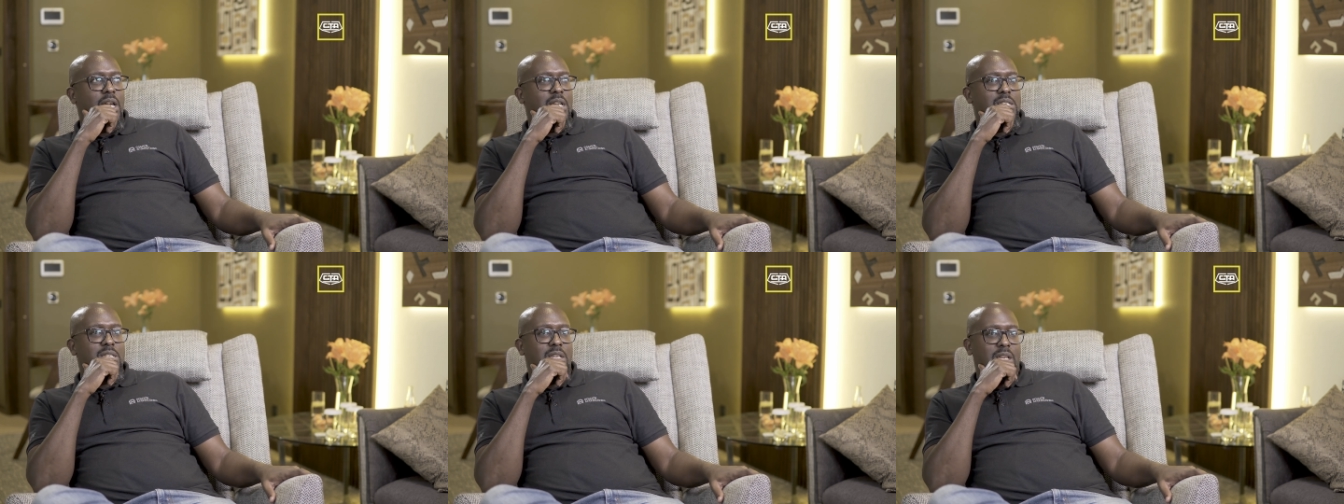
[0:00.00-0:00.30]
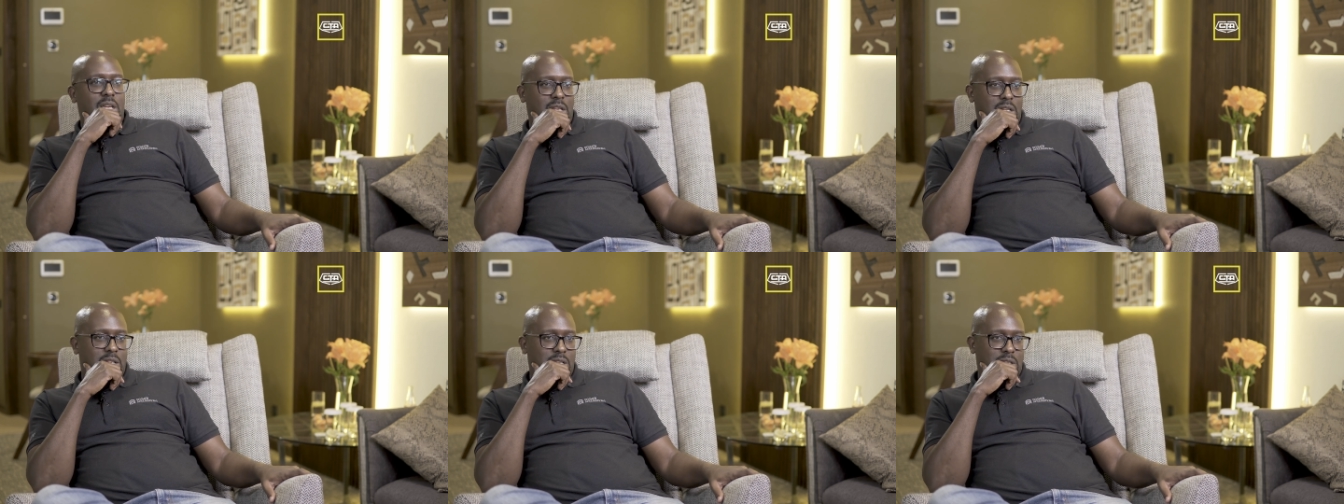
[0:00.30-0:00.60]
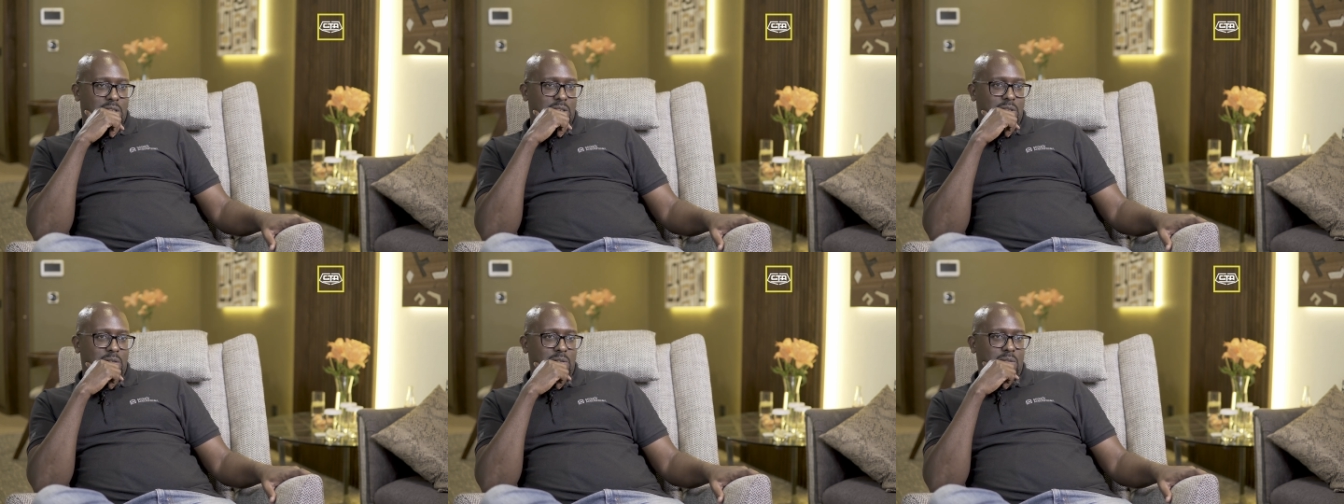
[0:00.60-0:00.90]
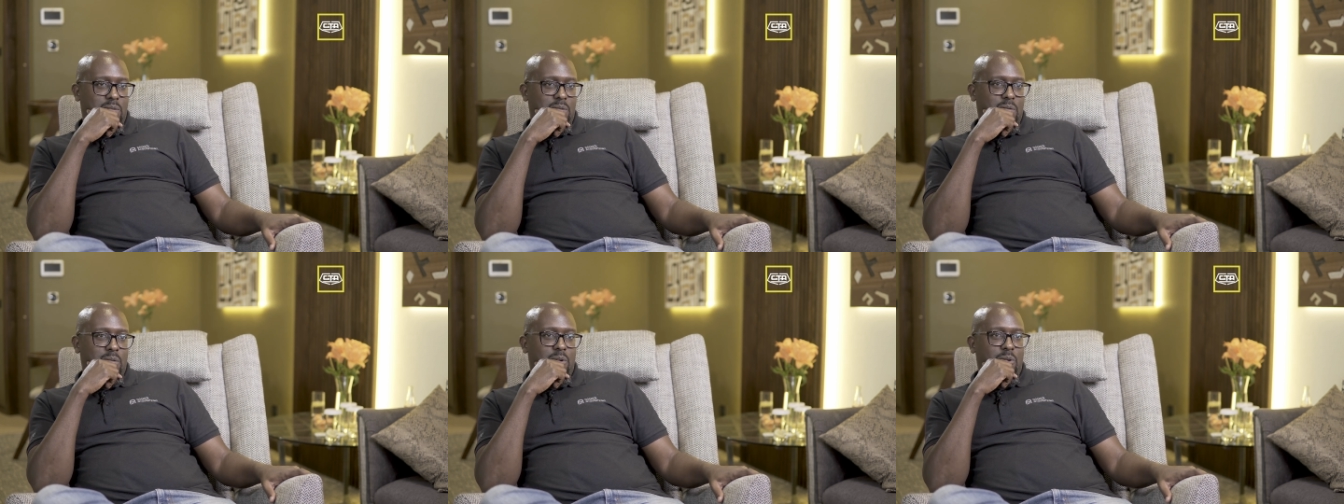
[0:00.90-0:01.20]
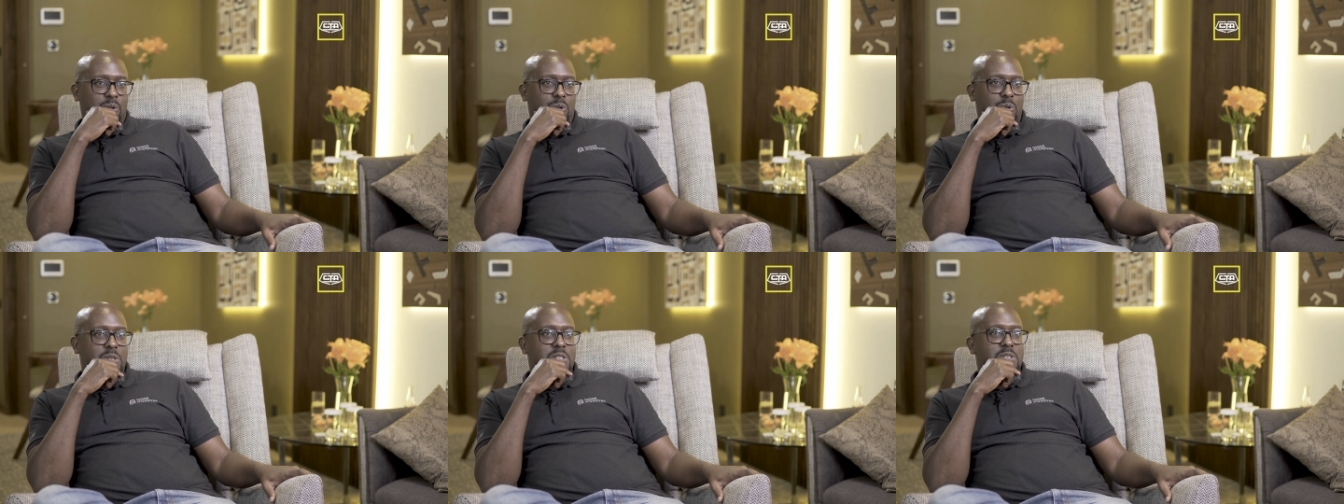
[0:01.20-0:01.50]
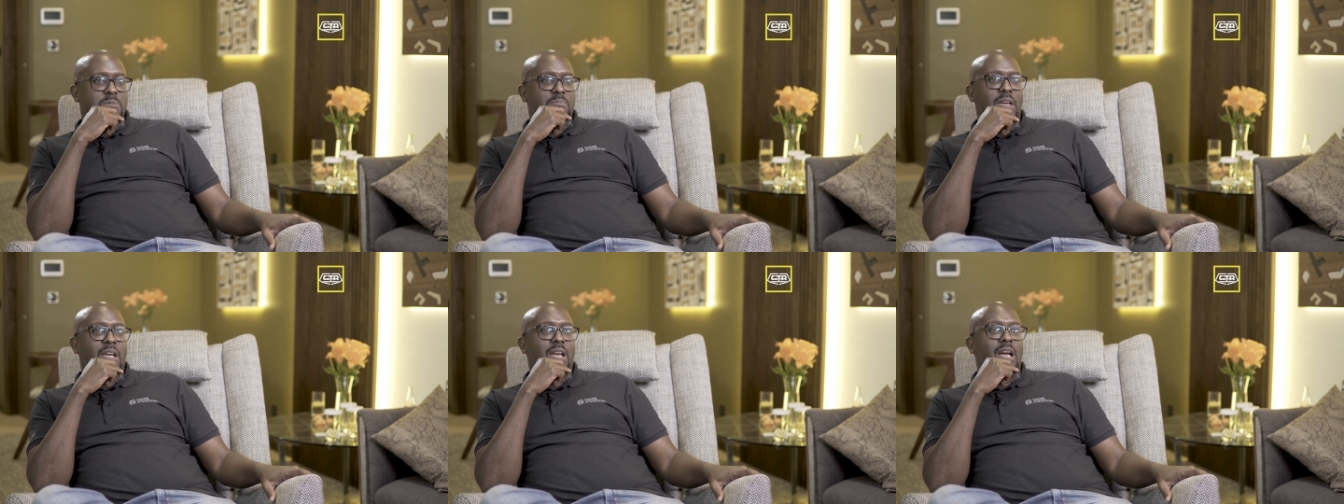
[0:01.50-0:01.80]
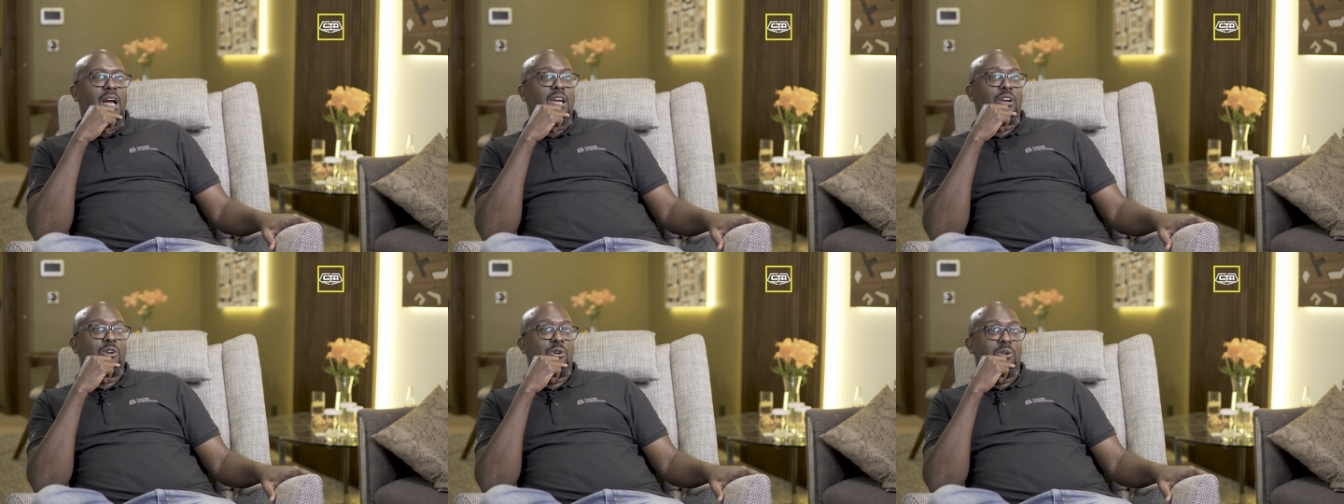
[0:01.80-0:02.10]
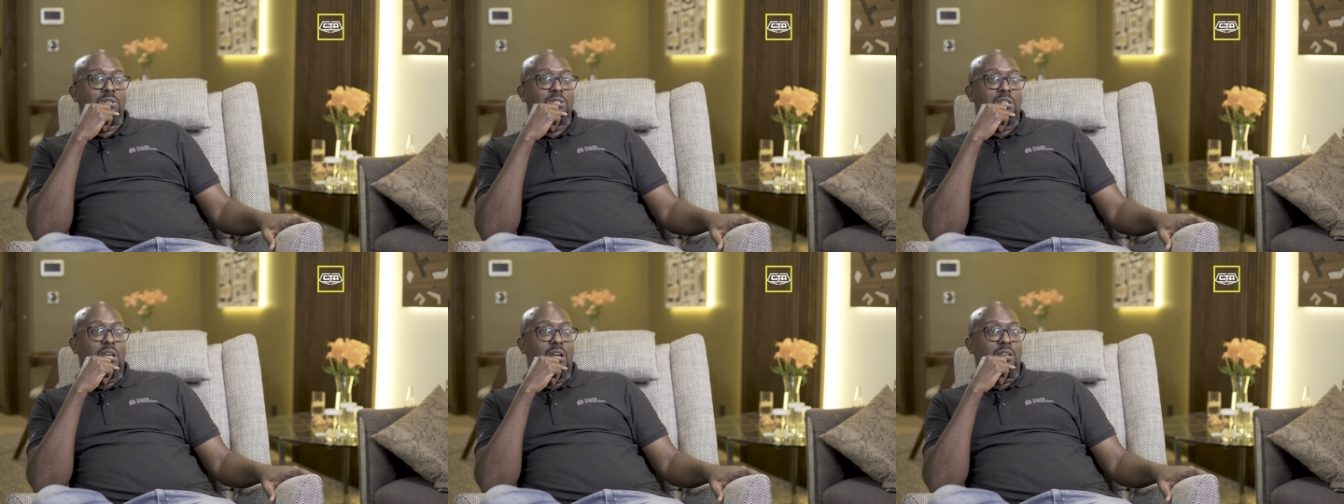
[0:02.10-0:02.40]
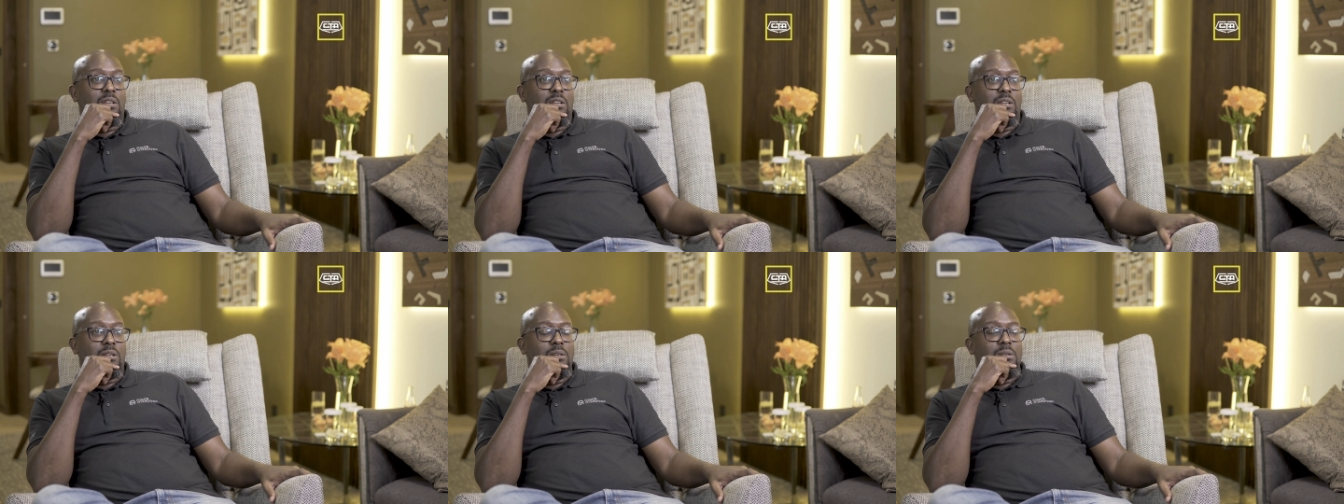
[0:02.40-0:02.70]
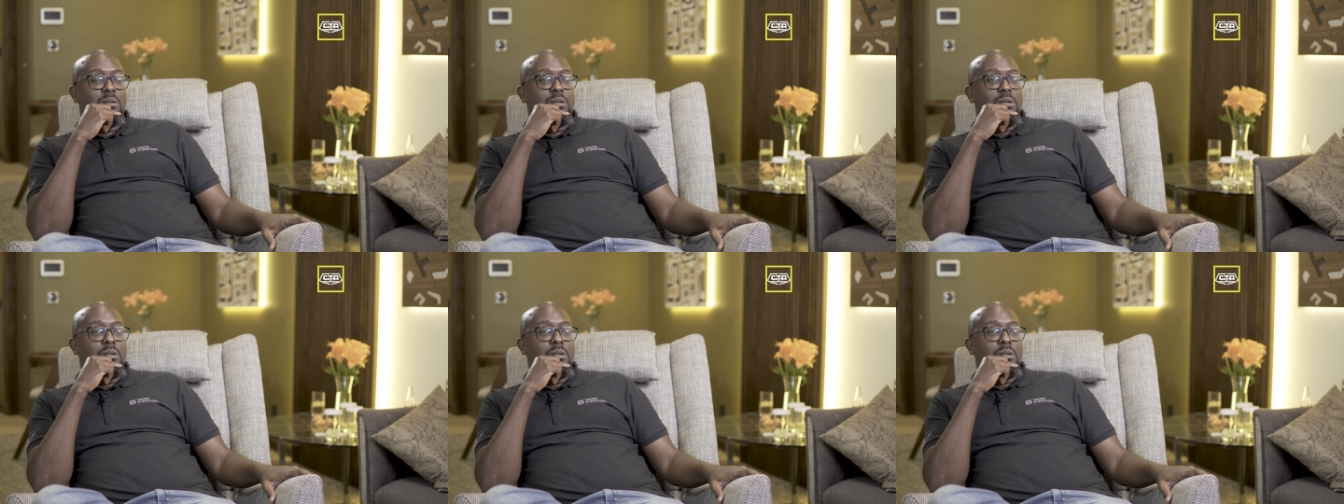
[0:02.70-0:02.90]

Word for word: etiquette. Always make eye contact